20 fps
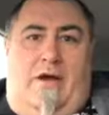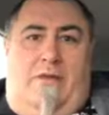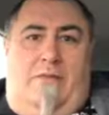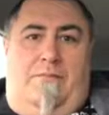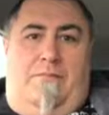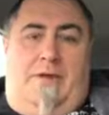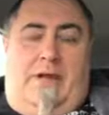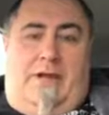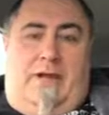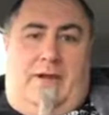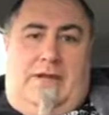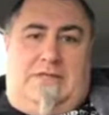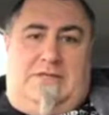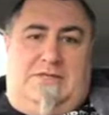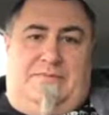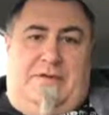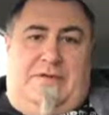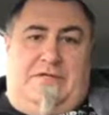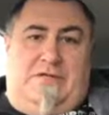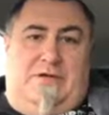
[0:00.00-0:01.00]
help, I'd like
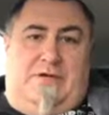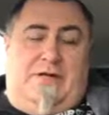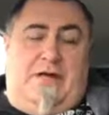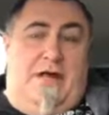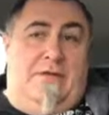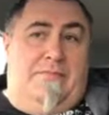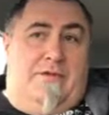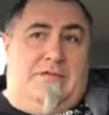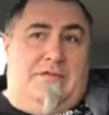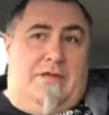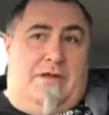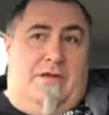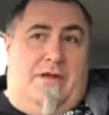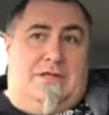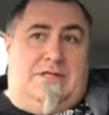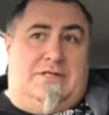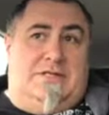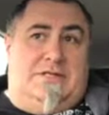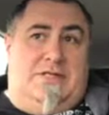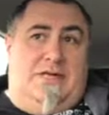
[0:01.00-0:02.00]
to speak to her again, because I'd
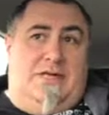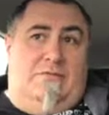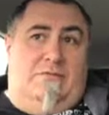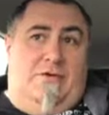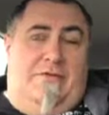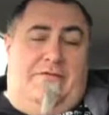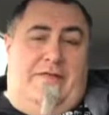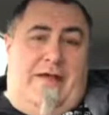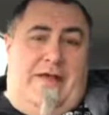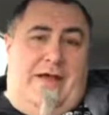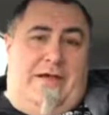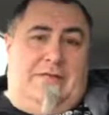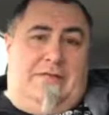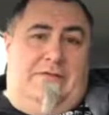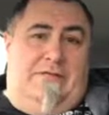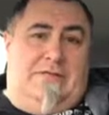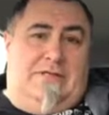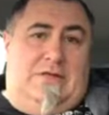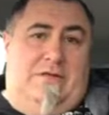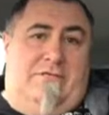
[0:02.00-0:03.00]
like to see whether that
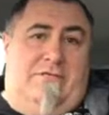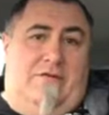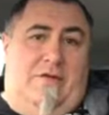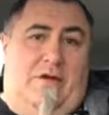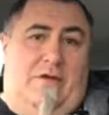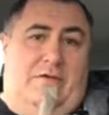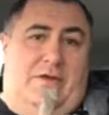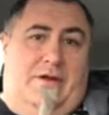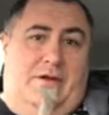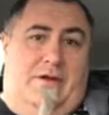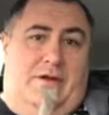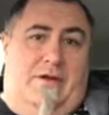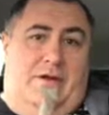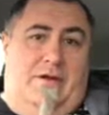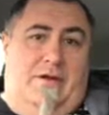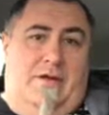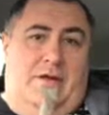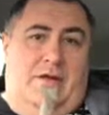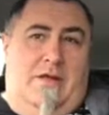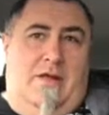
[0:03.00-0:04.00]
activity followed
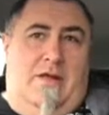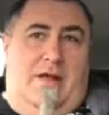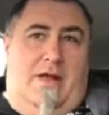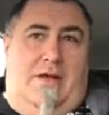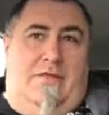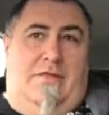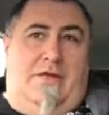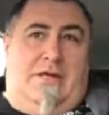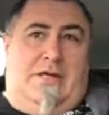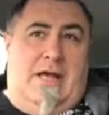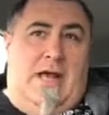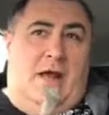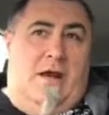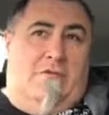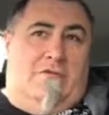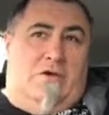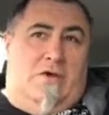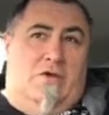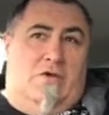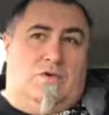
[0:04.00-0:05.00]
her. And the
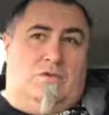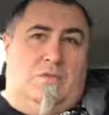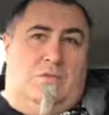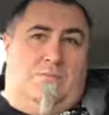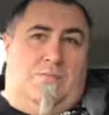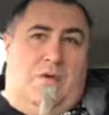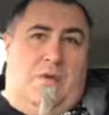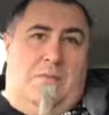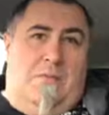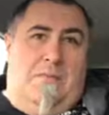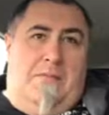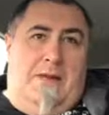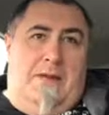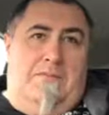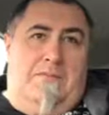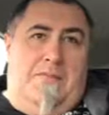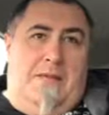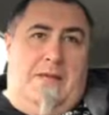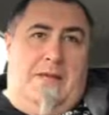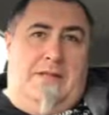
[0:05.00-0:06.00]
girl, of course, would
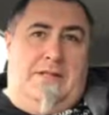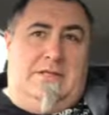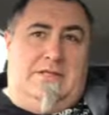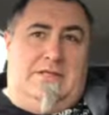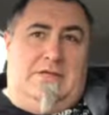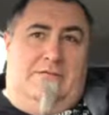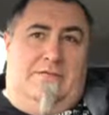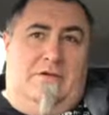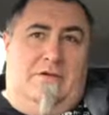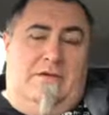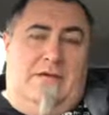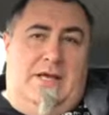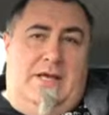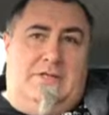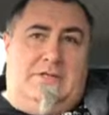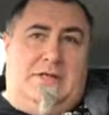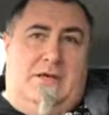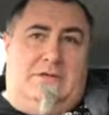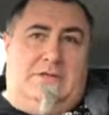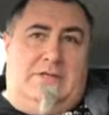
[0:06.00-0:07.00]
probably be, this is a few
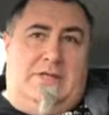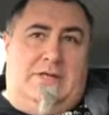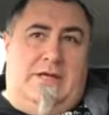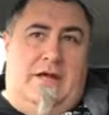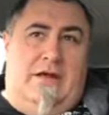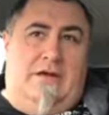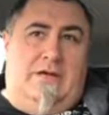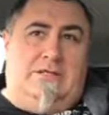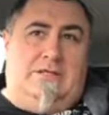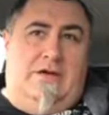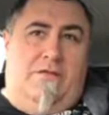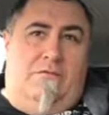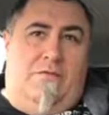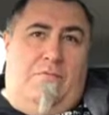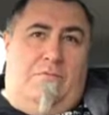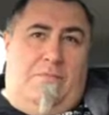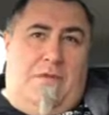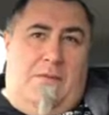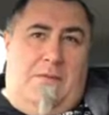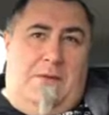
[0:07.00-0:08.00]
years ago, so the girl herself
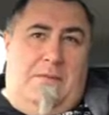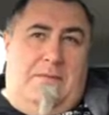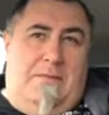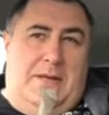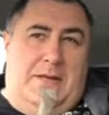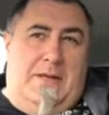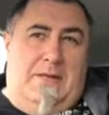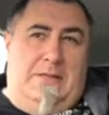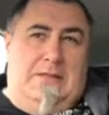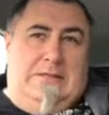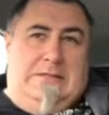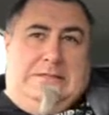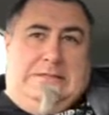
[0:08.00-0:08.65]
would probably be